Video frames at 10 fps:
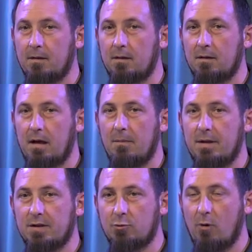Him
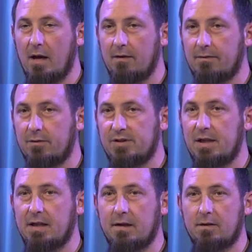and his wife are
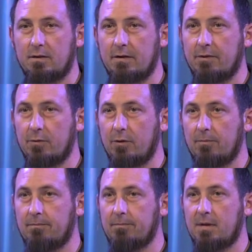sitting in their living
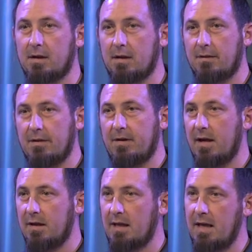room They've
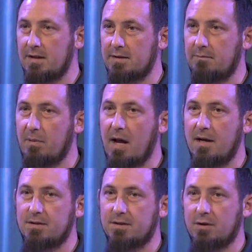got a case of
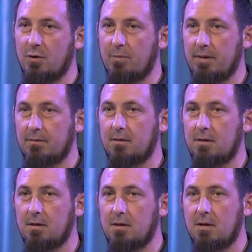boxes open.
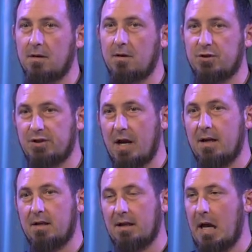They're
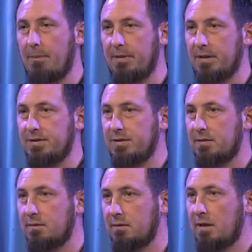signing copies
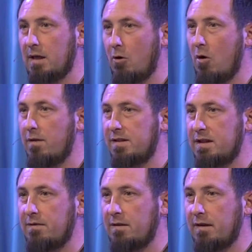in all these
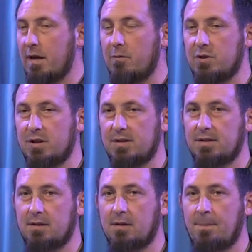different languages.